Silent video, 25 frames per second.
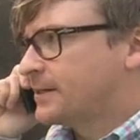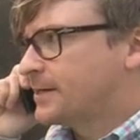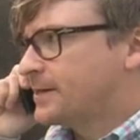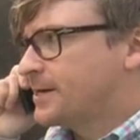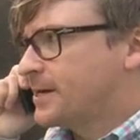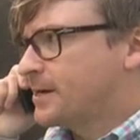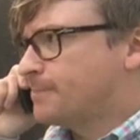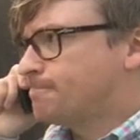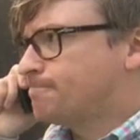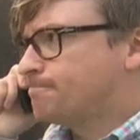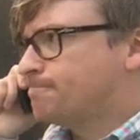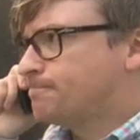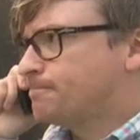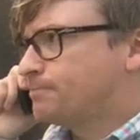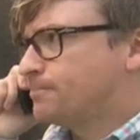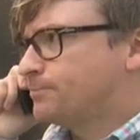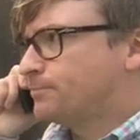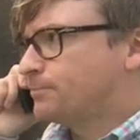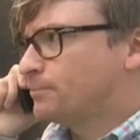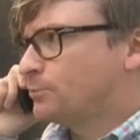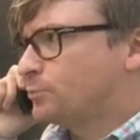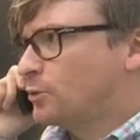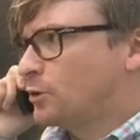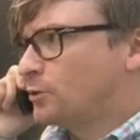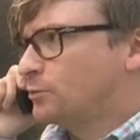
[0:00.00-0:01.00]
Yep.
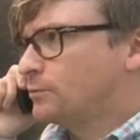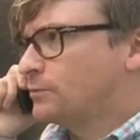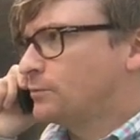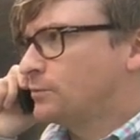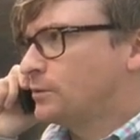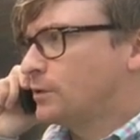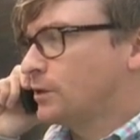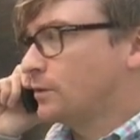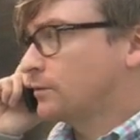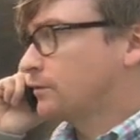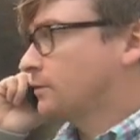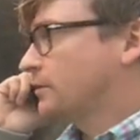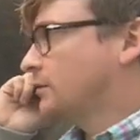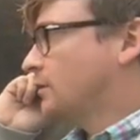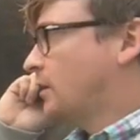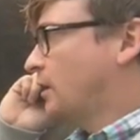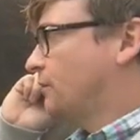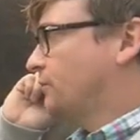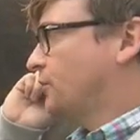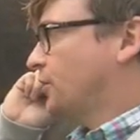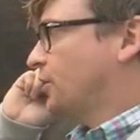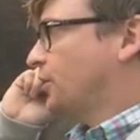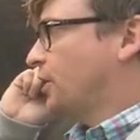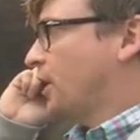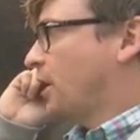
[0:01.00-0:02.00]
Well, look,
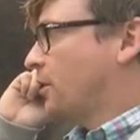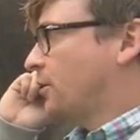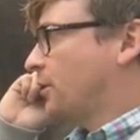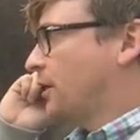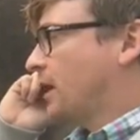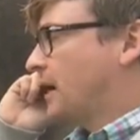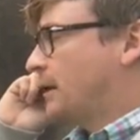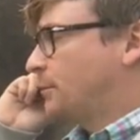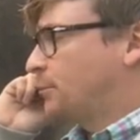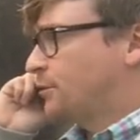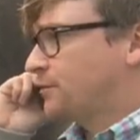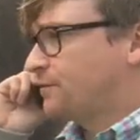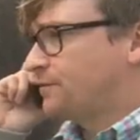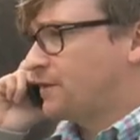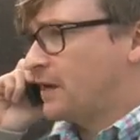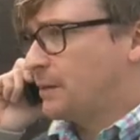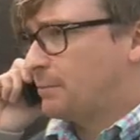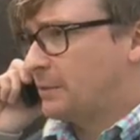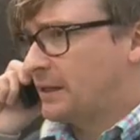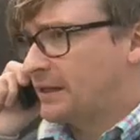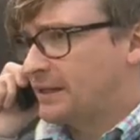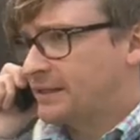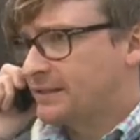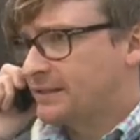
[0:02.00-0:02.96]
I've got to go, okay? I'm with family.